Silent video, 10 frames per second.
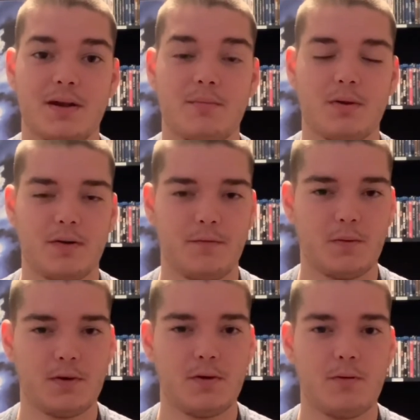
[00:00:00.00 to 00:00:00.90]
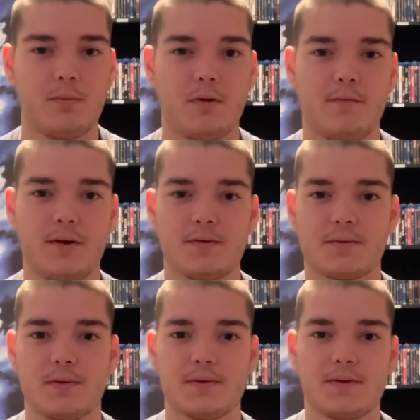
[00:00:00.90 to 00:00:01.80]
I'm looking forward to doing more videos
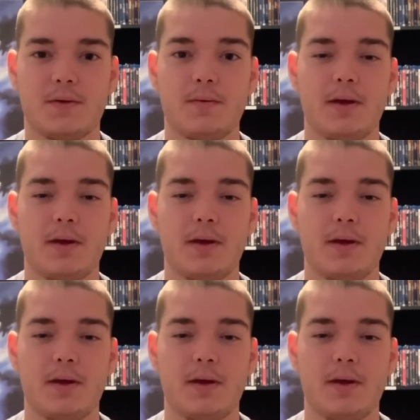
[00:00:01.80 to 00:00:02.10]
really soon,